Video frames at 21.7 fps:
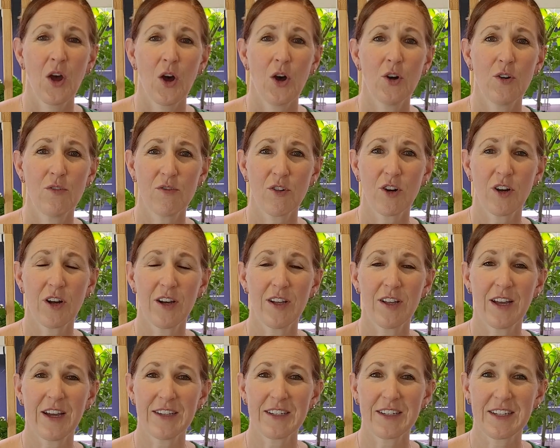
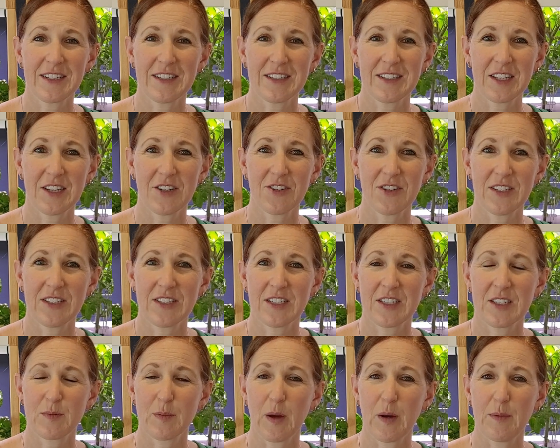Overall, I'd consider this
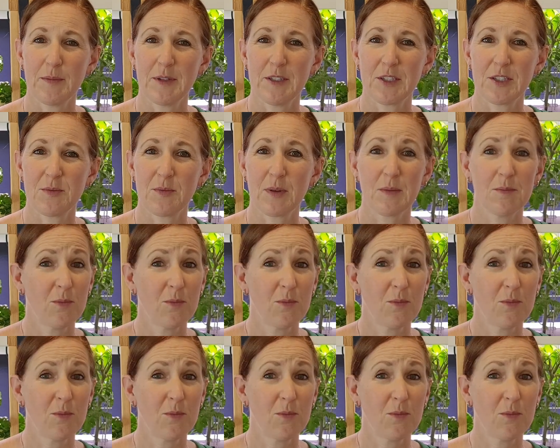experiment to be